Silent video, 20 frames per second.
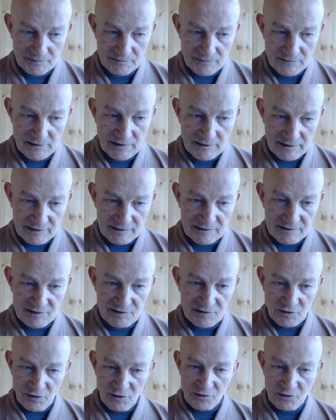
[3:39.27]
It is
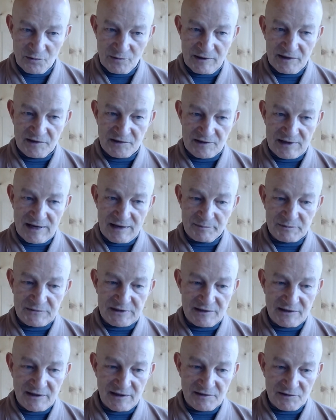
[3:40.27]
always
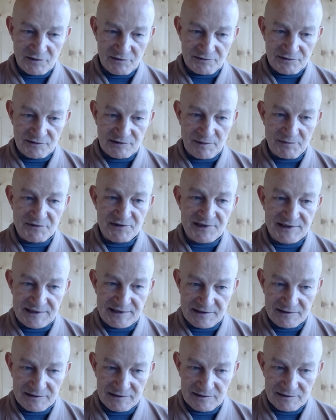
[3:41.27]
emptiness of something,
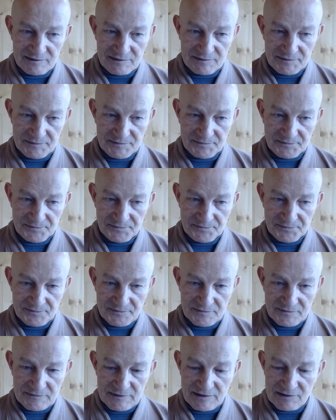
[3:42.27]

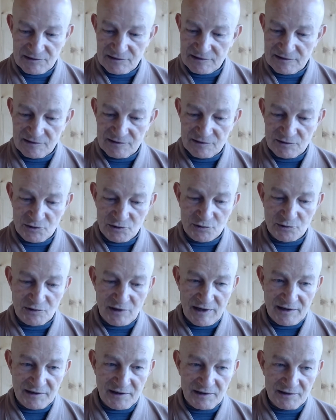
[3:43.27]
as in
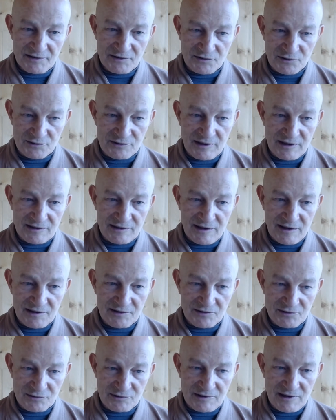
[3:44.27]
Chula, Sunyata,
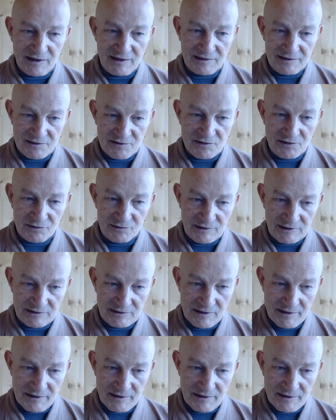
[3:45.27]
Sutta, and so on.